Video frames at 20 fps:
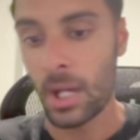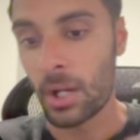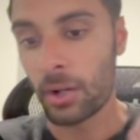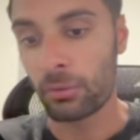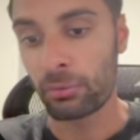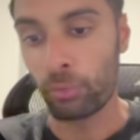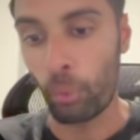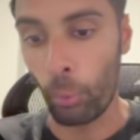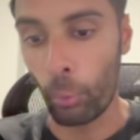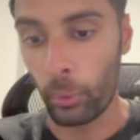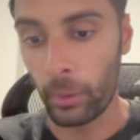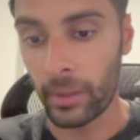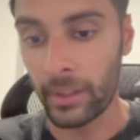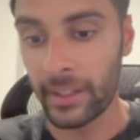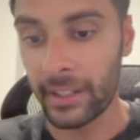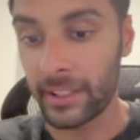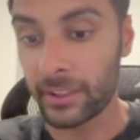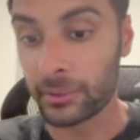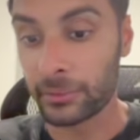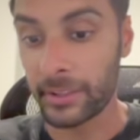Four,
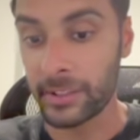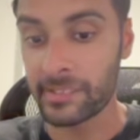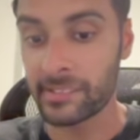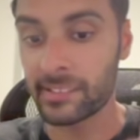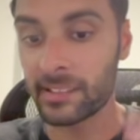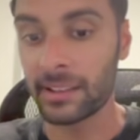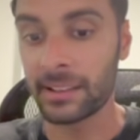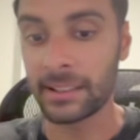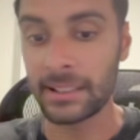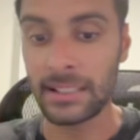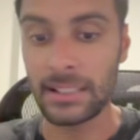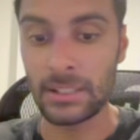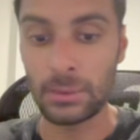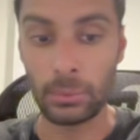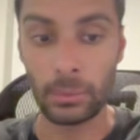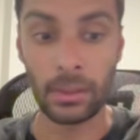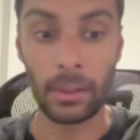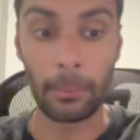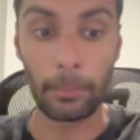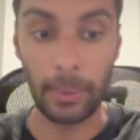enrich the leads
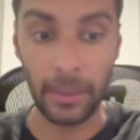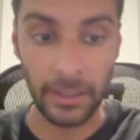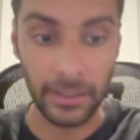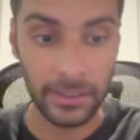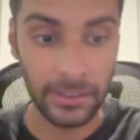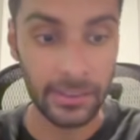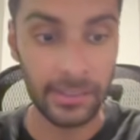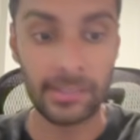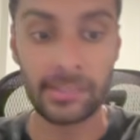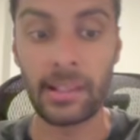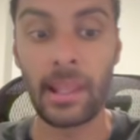with competitors